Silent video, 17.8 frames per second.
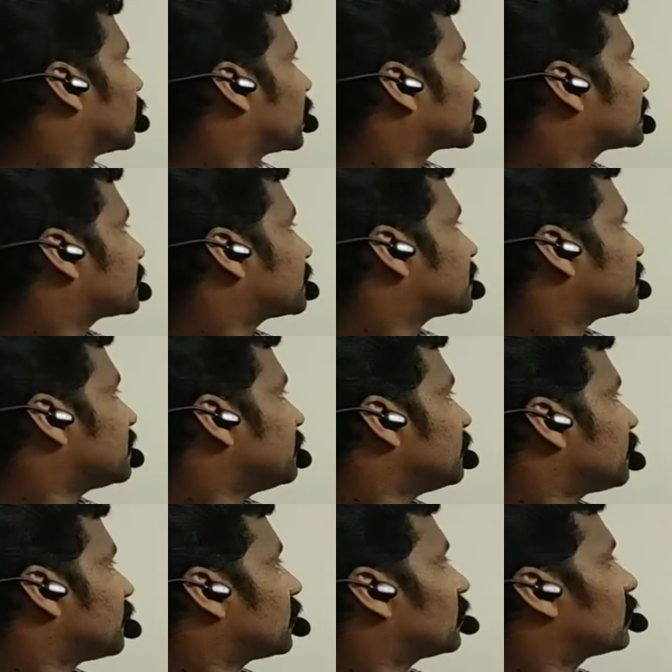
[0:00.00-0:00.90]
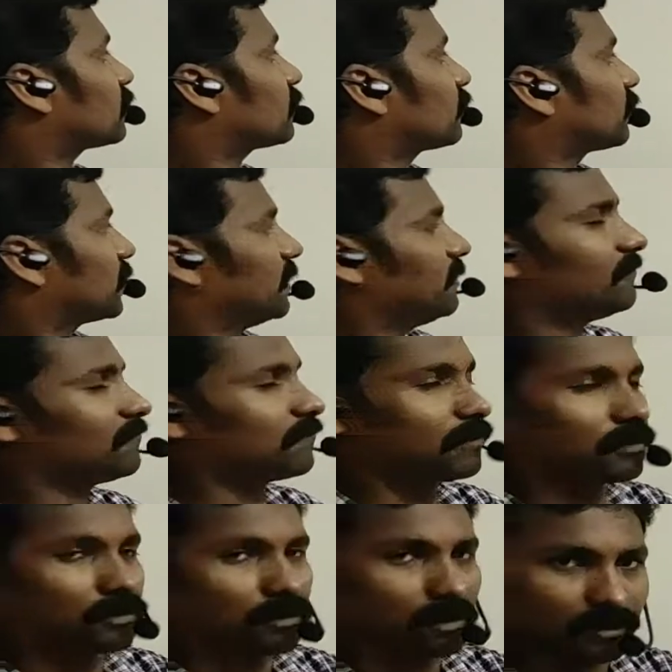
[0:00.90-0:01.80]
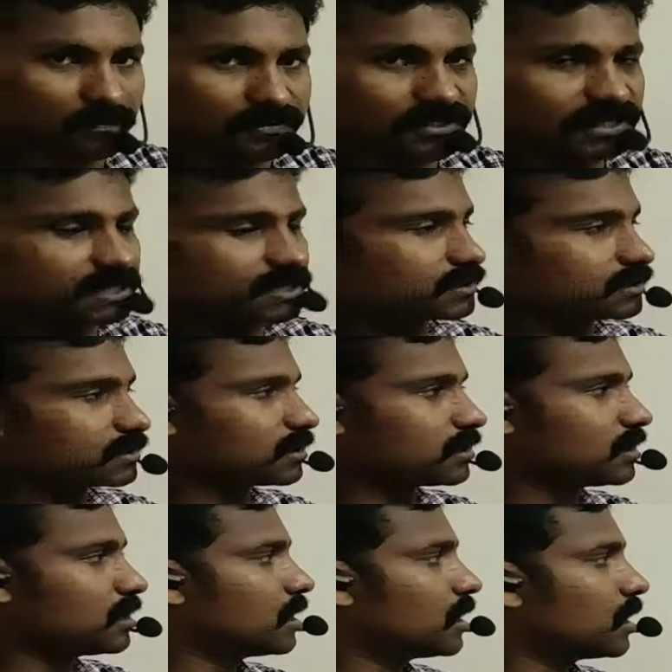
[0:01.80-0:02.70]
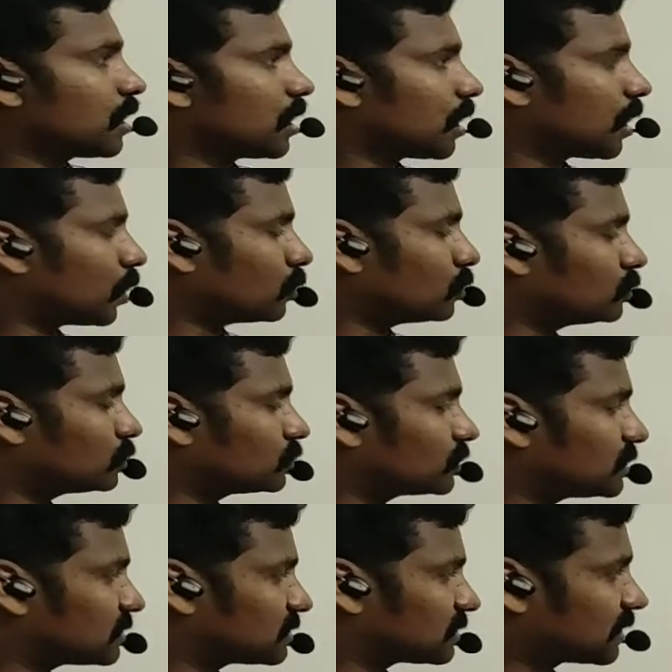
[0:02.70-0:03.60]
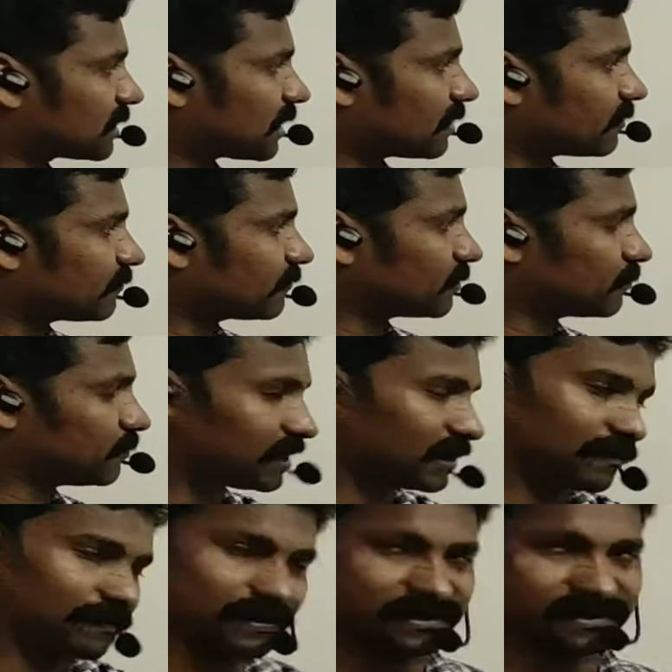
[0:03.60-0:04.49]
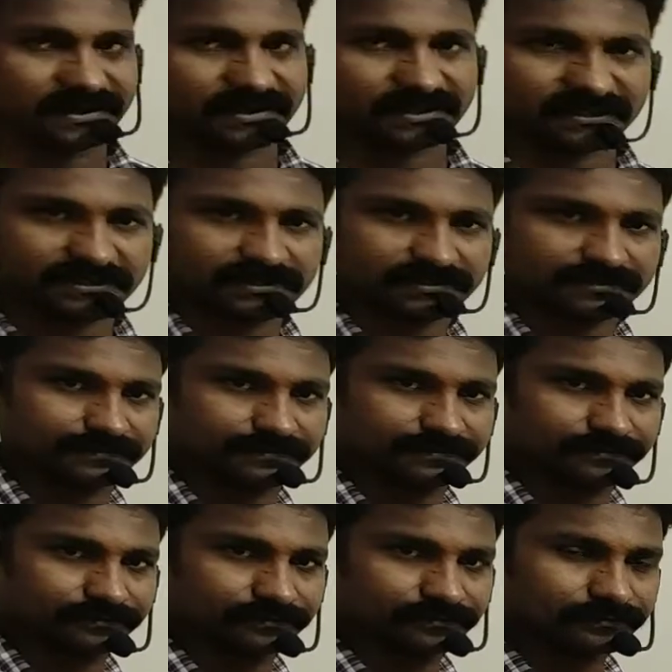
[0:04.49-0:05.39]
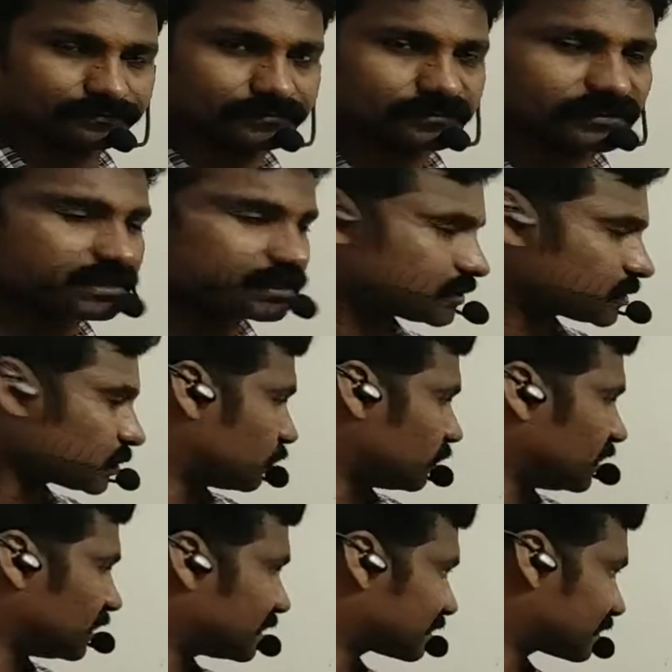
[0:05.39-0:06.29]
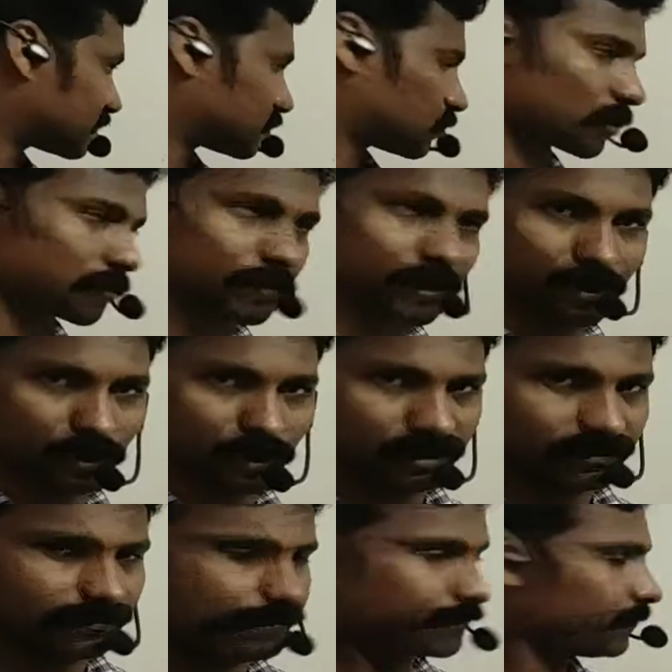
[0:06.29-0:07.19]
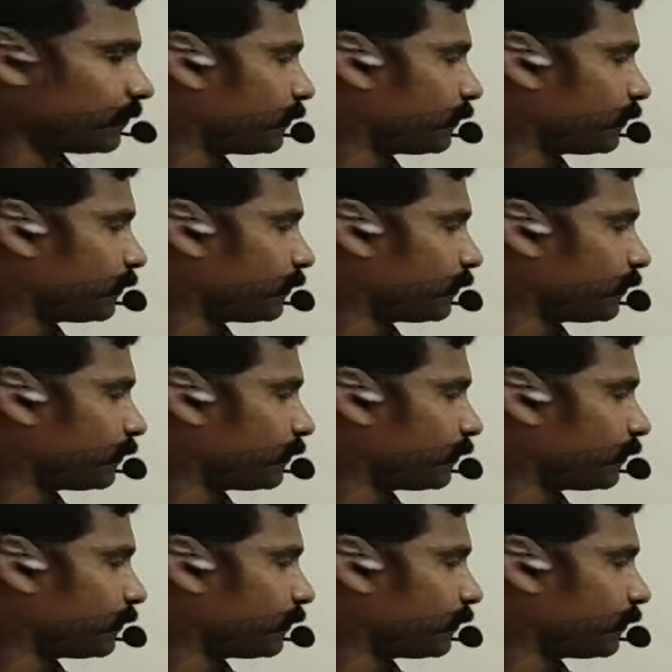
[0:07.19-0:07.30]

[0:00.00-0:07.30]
especially for free fall object, how this graph will be represented. So we'll discuss one by one.